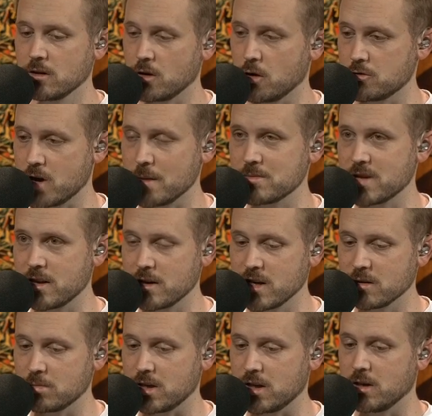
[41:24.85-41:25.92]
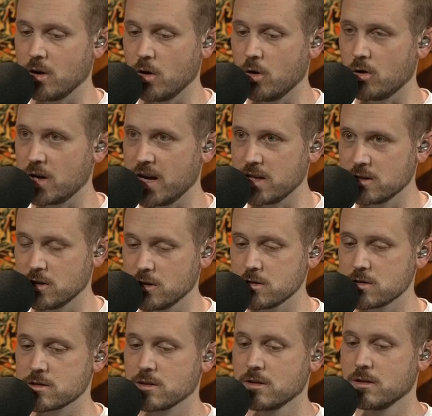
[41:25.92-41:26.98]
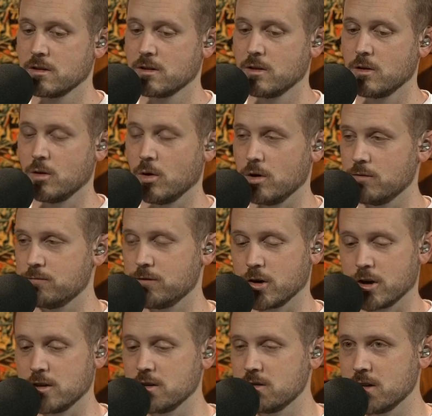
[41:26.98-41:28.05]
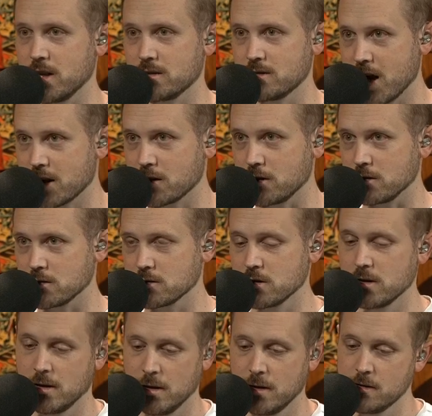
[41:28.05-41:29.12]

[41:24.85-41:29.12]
go drop Tyler Higbee or Hayden Hurst or for goodness sake Zach Ertz.